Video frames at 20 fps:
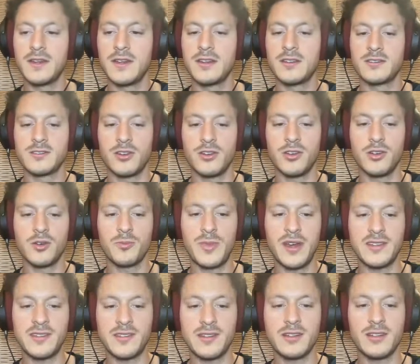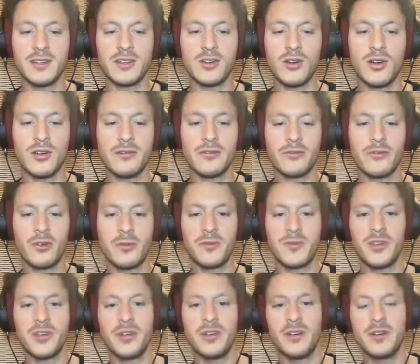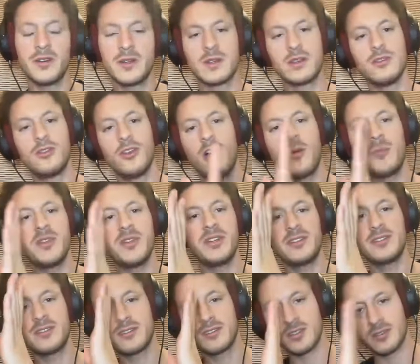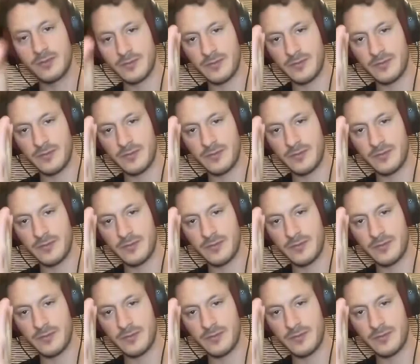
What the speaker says: So you're basically going from the dominant